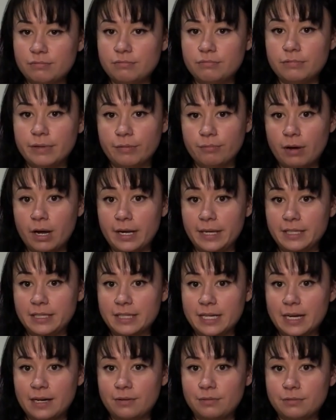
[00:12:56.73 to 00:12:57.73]
we wind
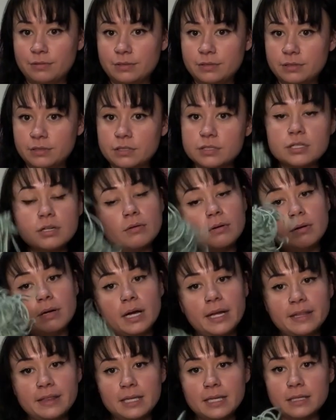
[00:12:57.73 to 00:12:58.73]
now. So
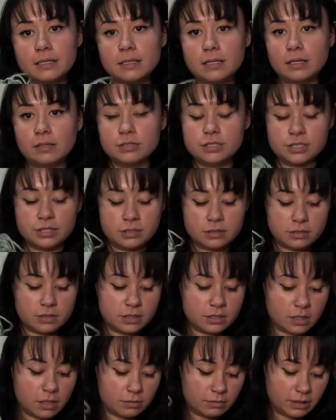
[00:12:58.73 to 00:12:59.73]
I think I'll just
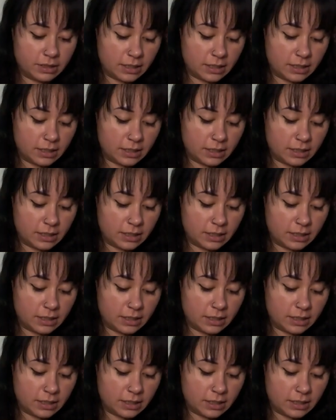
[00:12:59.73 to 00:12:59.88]
start with